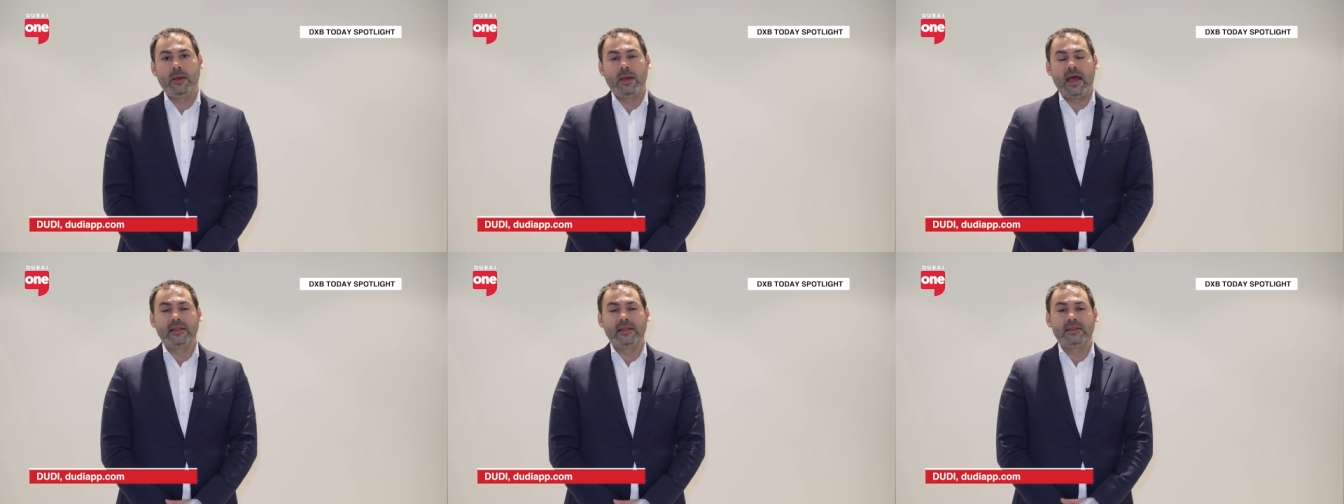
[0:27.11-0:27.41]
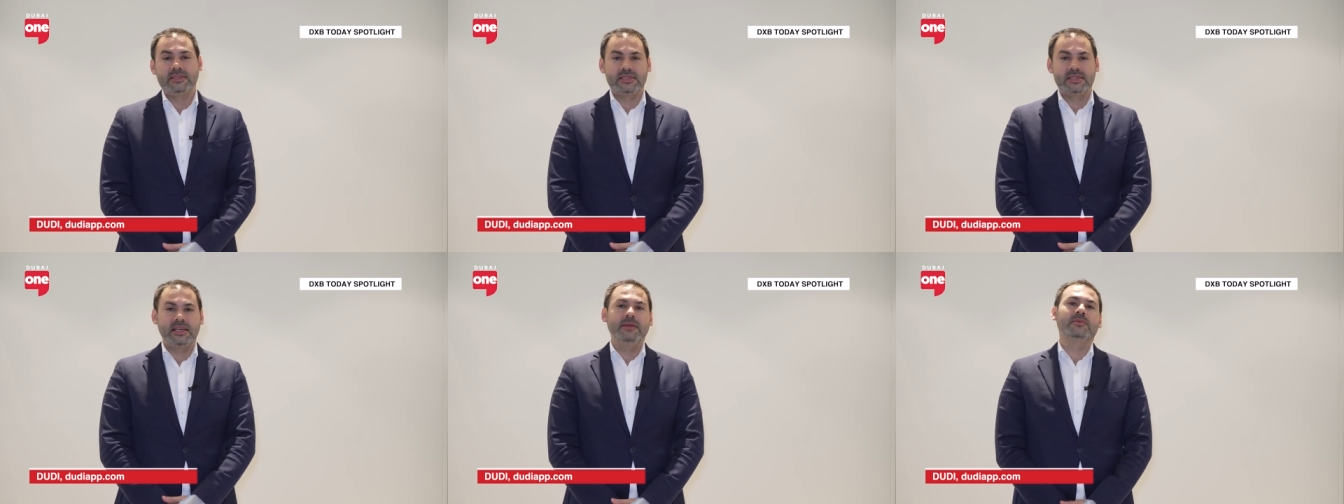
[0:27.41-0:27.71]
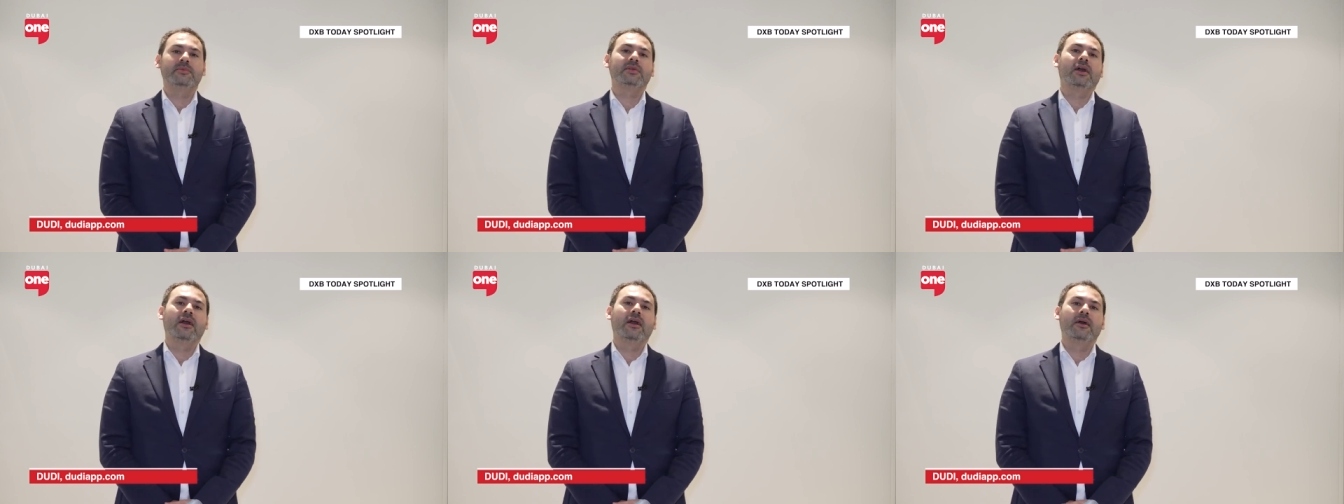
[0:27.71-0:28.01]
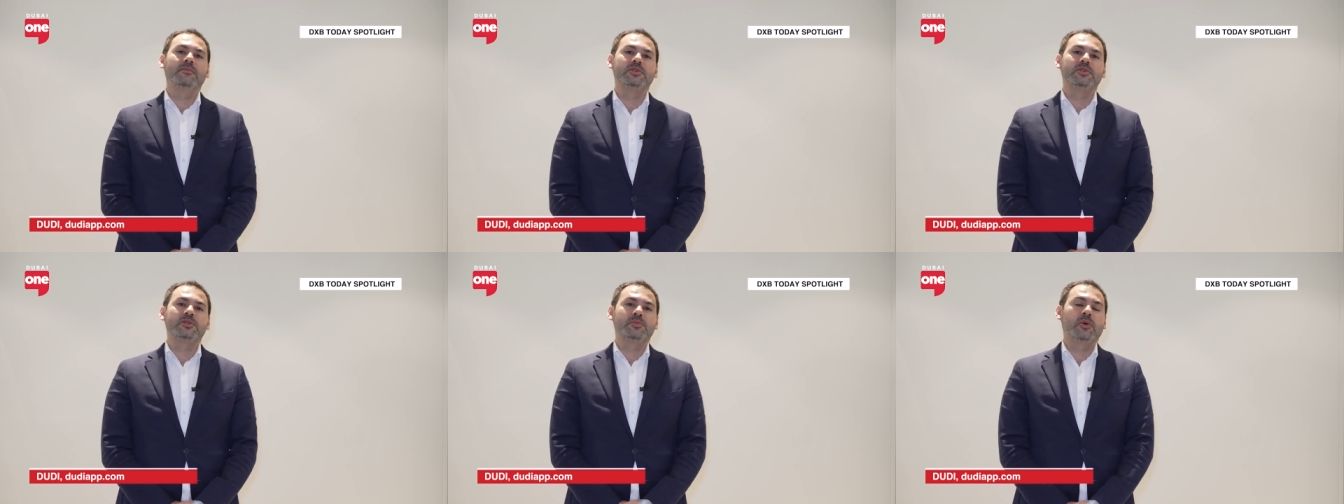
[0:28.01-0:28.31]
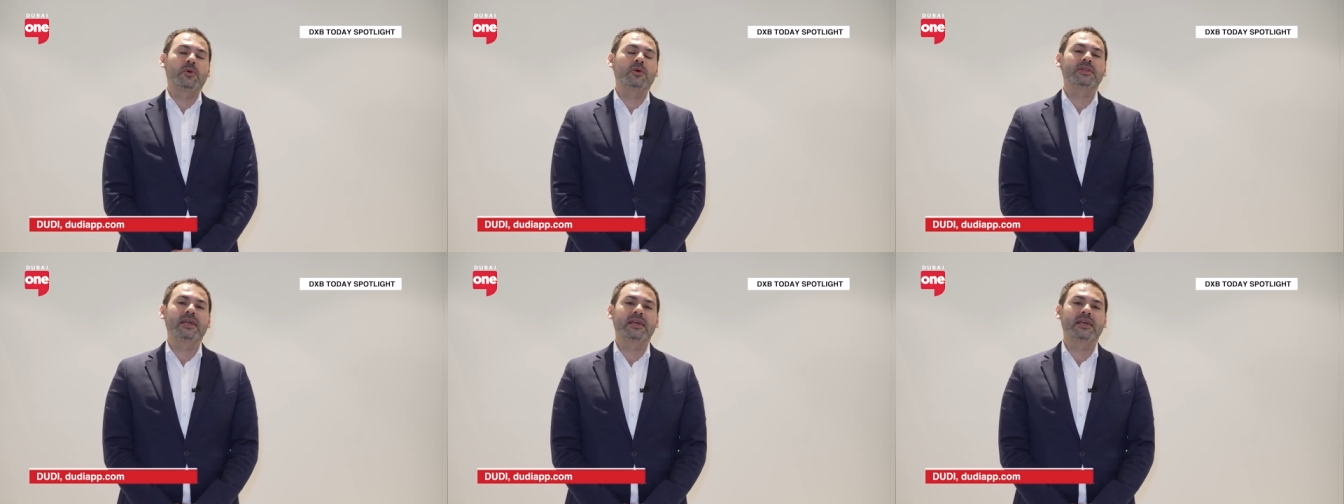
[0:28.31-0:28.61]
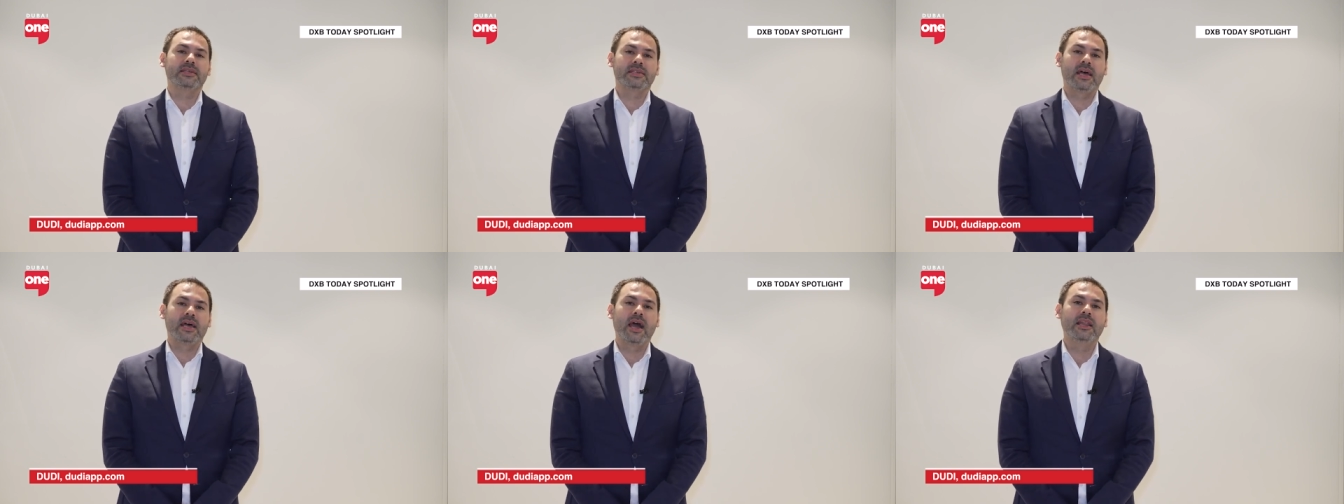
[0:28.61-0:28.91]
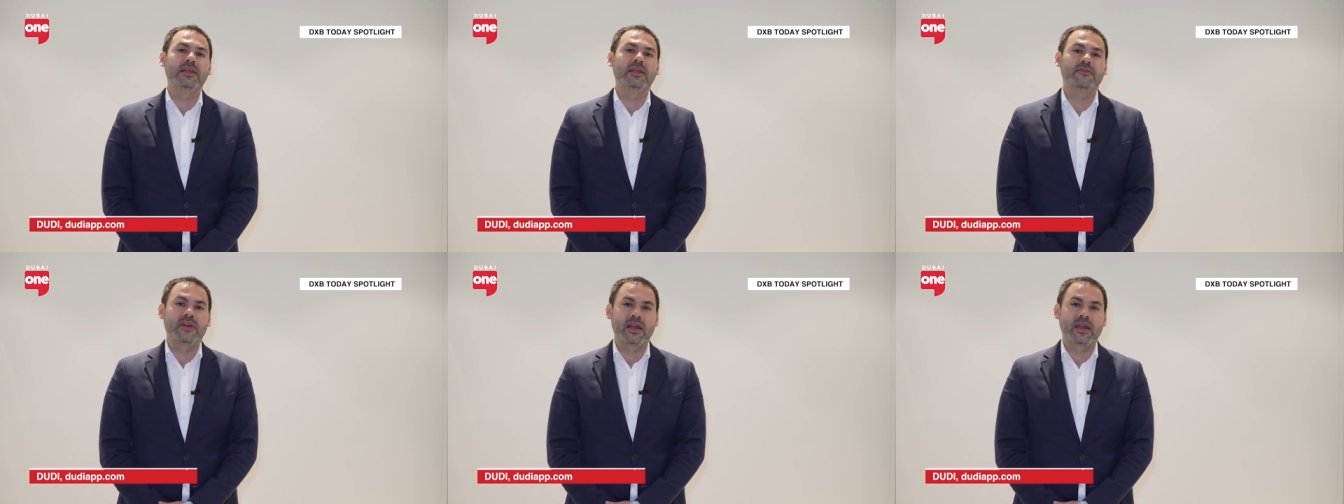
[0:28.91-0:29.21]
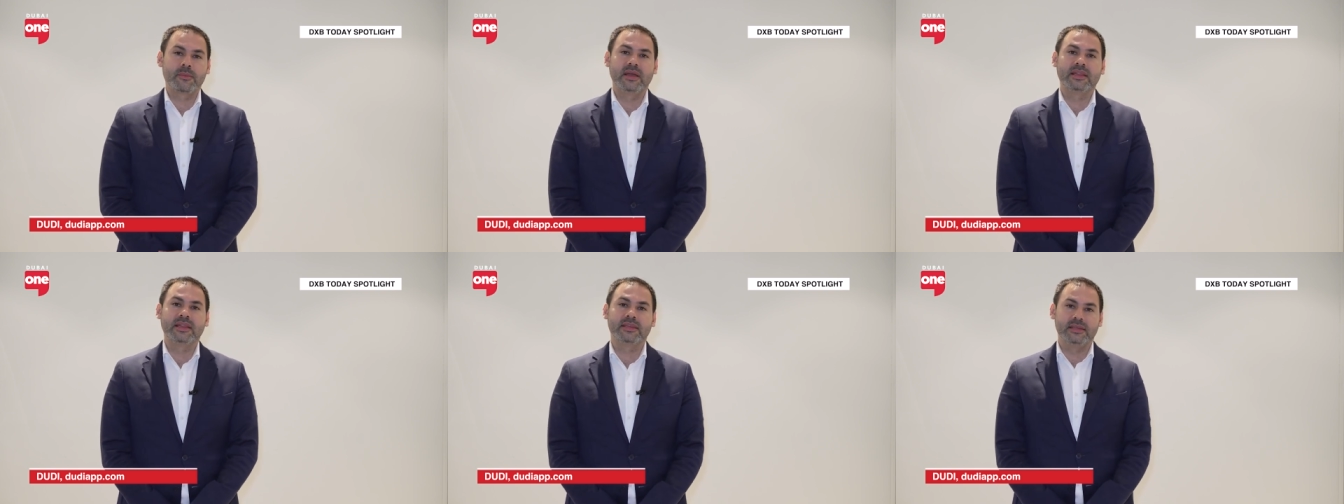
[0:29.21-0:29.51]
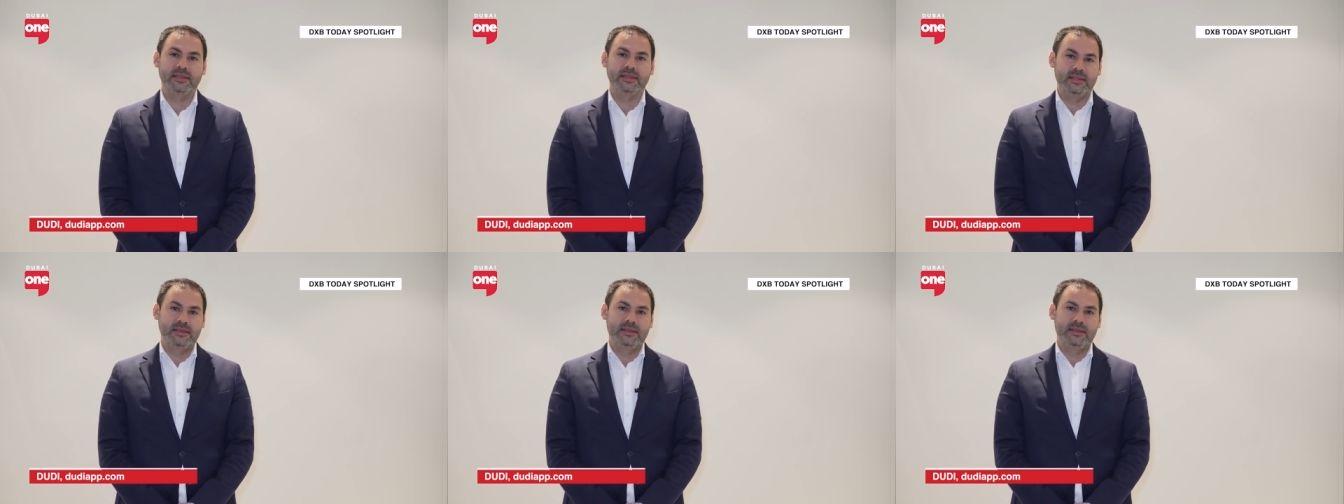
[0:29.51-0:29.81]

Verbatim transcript: At the same time, SportTech is highly fragmented.